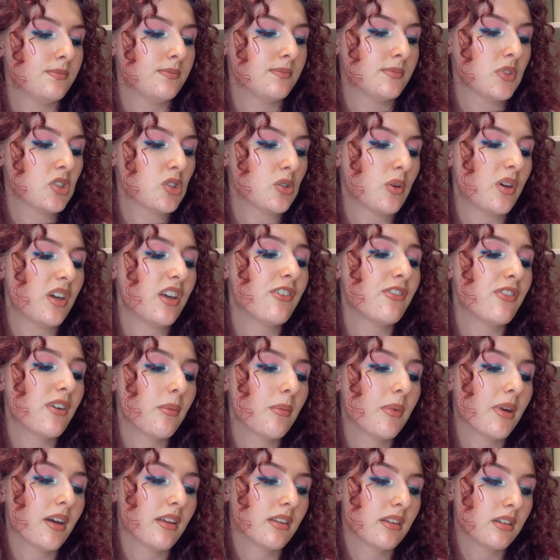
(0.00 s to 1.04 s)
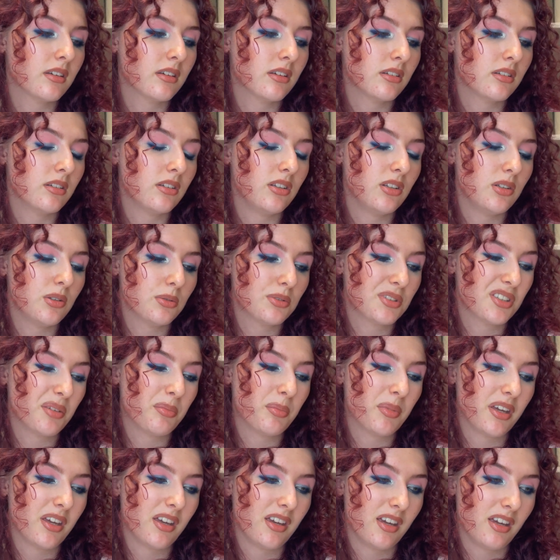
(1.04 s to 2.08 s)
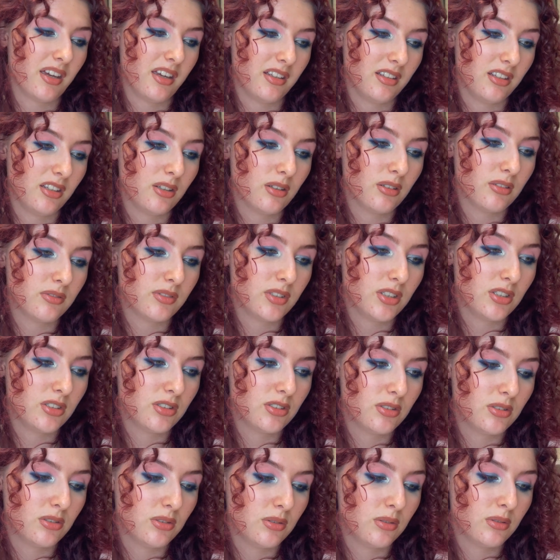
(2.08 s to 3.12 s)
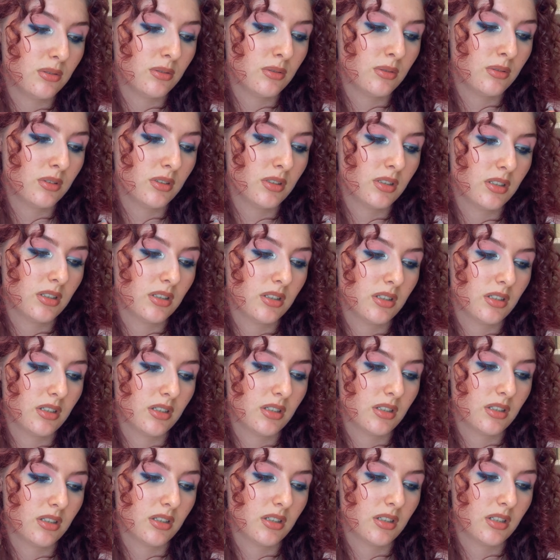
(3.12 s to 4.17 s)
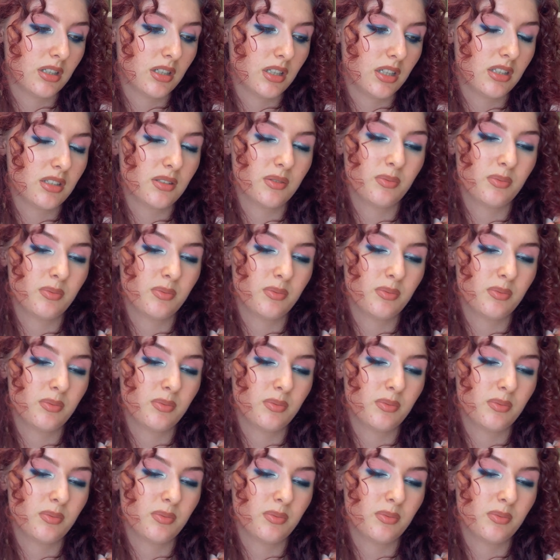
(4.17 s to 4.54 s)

So if I'm gonna use up any of these two, it's